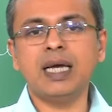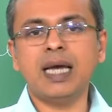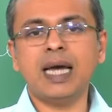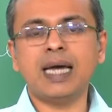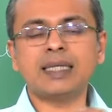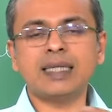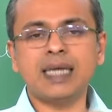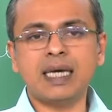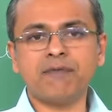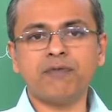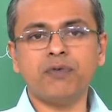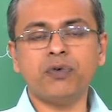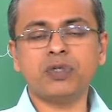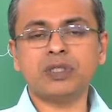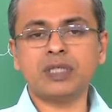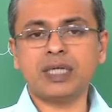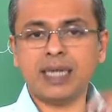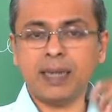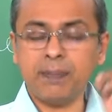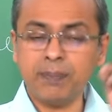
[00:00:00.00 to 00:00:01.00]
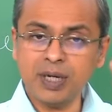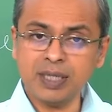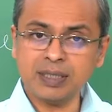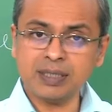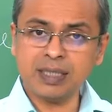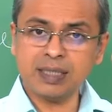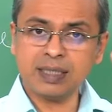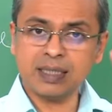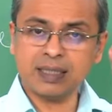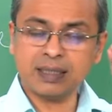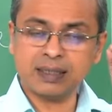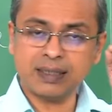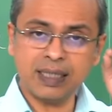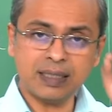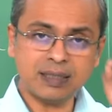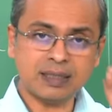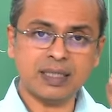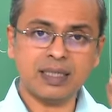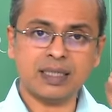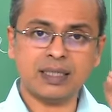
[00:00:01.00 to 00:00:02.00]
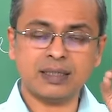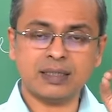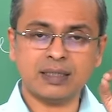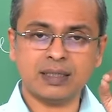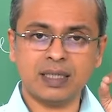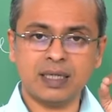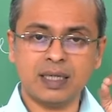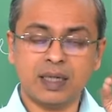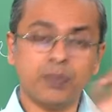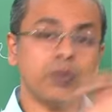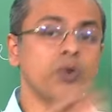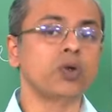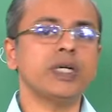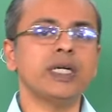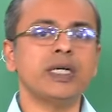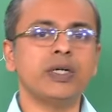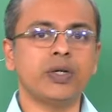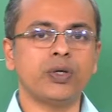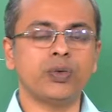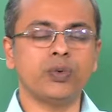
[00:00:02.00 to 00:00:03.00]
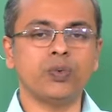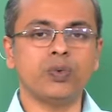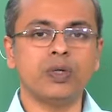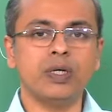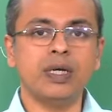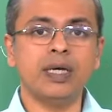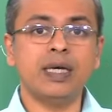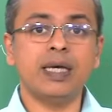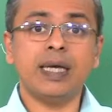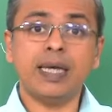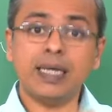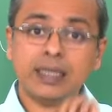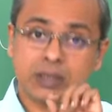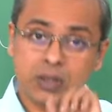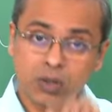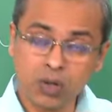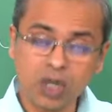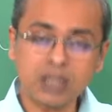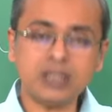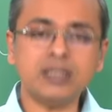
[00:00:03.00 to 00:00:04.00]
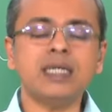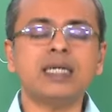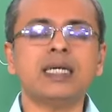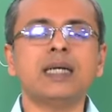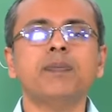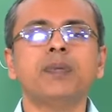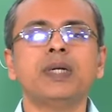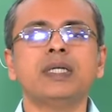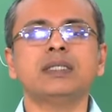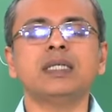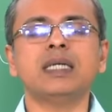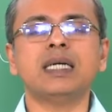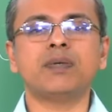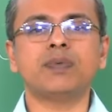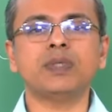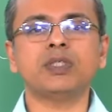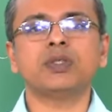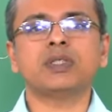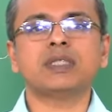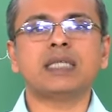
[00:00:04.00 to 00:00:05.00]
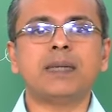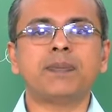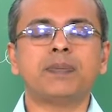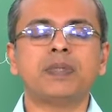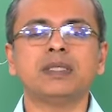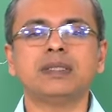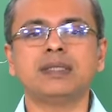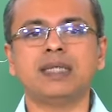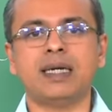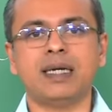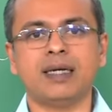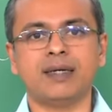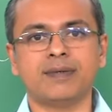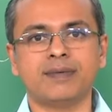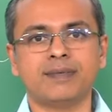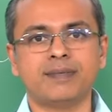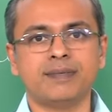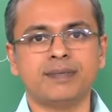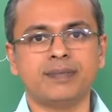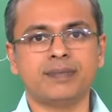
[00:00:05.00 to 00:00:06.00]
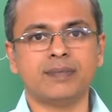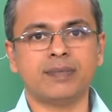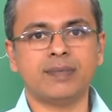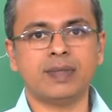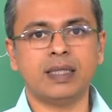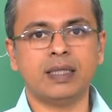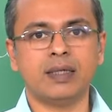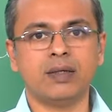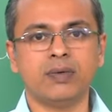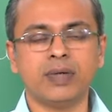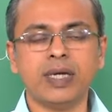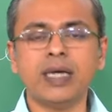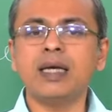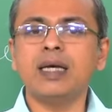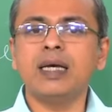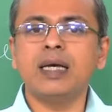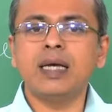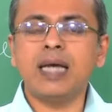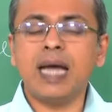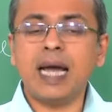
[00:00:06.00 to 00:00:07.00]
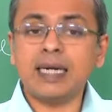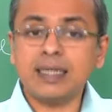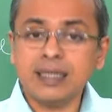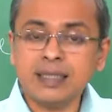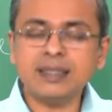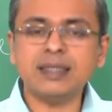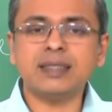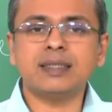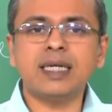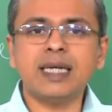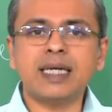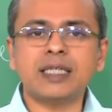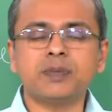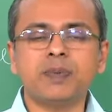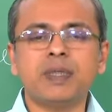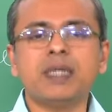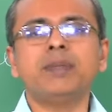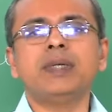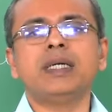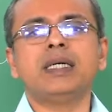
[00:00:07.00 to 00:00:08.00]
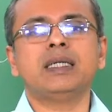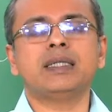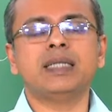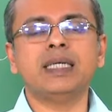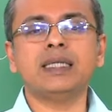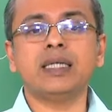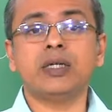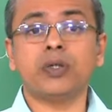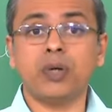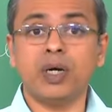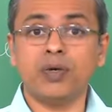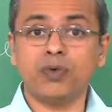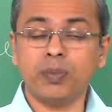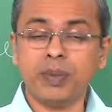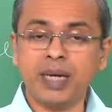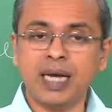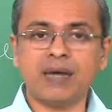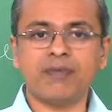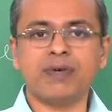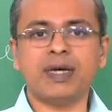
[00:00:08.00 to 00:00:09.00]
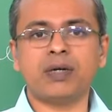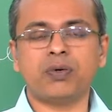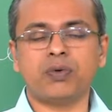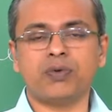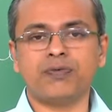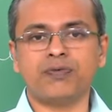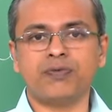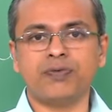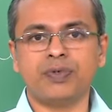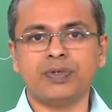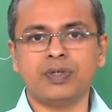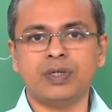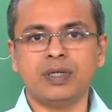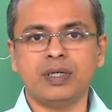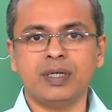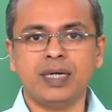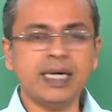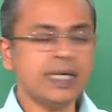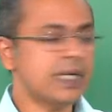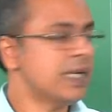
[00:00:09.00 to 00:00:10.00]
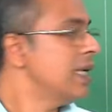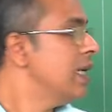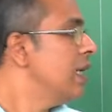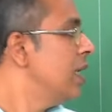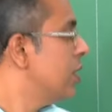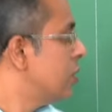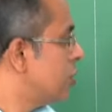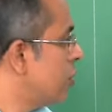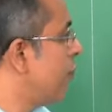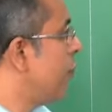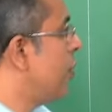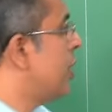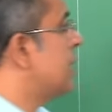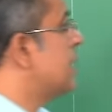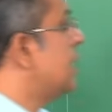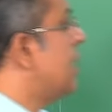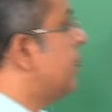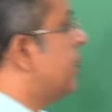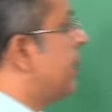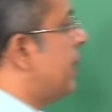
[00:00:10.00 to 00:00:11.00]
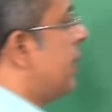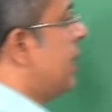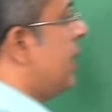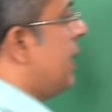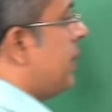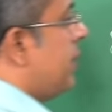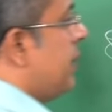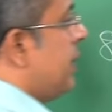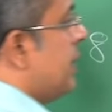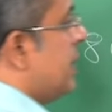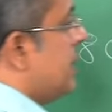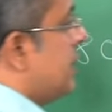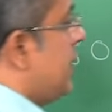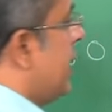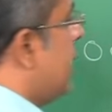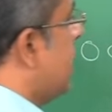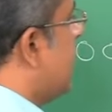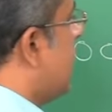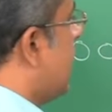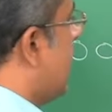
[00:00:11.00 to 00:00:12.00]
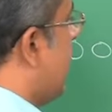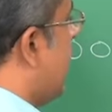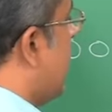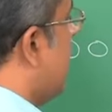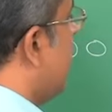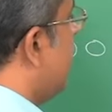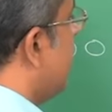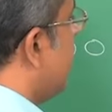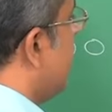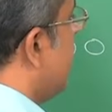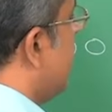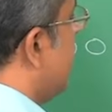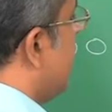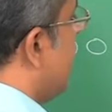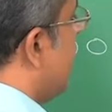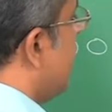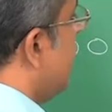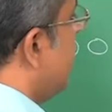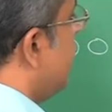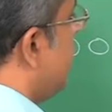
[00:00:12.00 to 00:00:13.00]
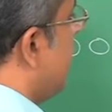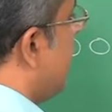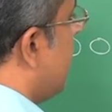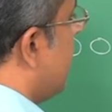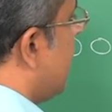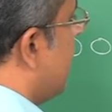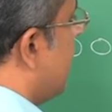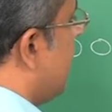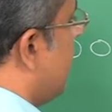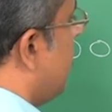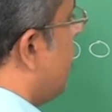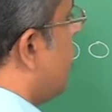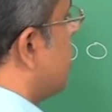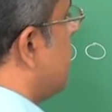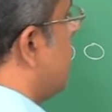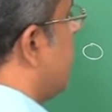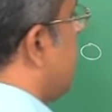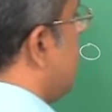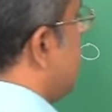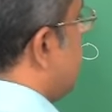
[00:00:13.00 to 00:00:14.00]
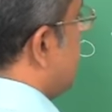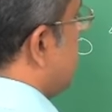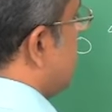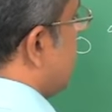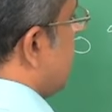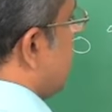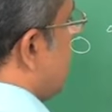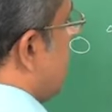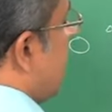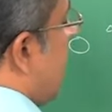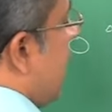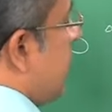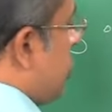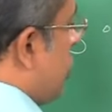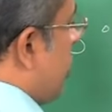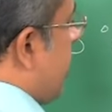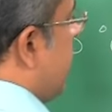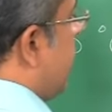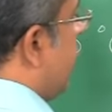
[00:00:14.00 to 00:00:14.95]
and therefore, the temperature that the sensor is reporting to you is not the temperature at which your sample is sitting. Okay. And this is an experimental thing that you have to be aware of, right. So, for example, let me just say that I have a box furnace, I am sorry, a